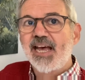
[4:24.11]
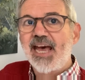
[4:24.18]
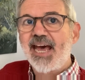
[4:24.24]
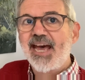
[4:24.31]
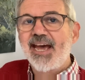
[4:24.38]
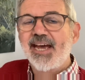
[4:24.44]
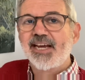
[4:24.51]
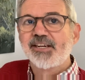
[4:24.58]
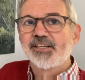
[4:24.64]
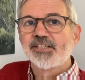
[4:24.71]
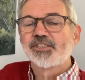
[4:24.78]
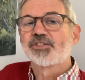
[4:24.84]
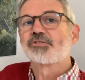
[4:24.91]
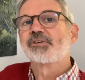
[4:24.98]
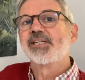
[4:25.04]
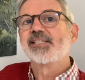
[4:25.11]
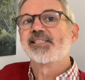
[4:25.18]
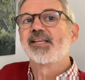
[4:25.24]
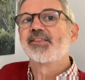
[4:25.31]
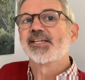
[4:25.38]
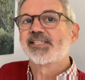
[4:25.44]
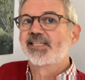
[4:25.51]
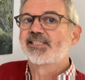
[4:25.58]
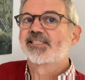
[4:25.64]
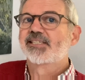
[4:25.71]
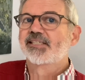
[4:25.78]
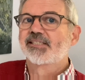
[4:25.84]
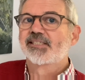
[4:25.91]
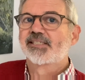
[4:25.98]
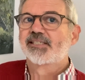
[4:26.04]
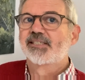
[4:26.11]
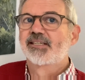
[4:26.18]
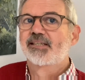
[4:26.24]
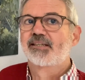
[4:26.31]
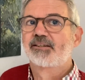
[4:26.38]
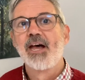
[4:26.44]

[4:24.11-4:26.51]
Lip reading: and trees in the distance,